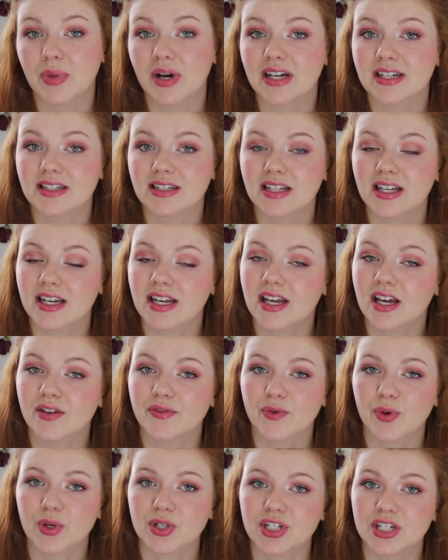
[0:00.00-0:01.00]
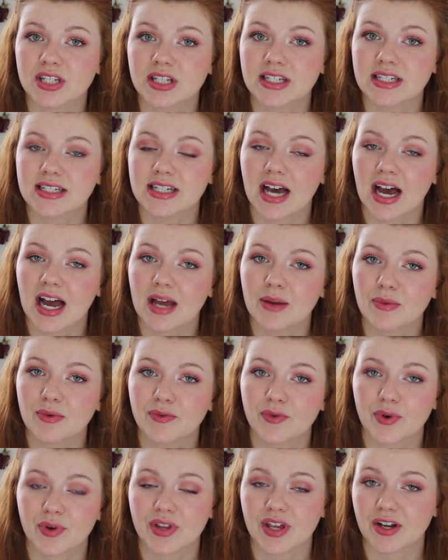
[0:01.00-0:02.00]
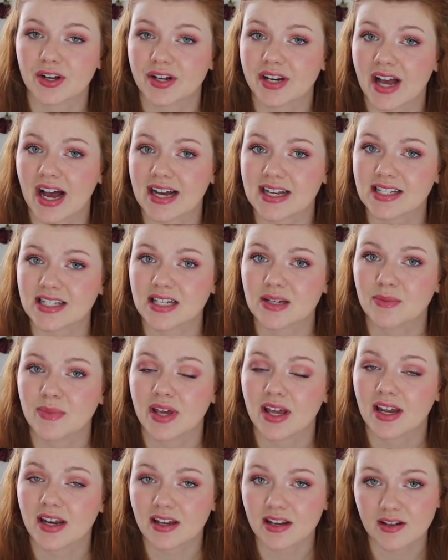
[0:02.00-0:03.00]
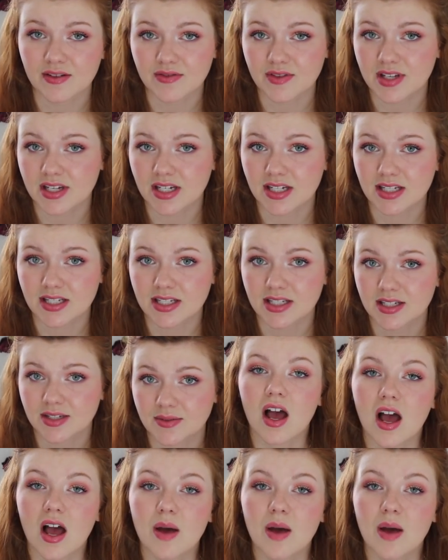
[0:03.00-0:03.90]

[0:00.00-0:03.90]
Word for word: But Lenny unfortunately died before they could ask him any of this.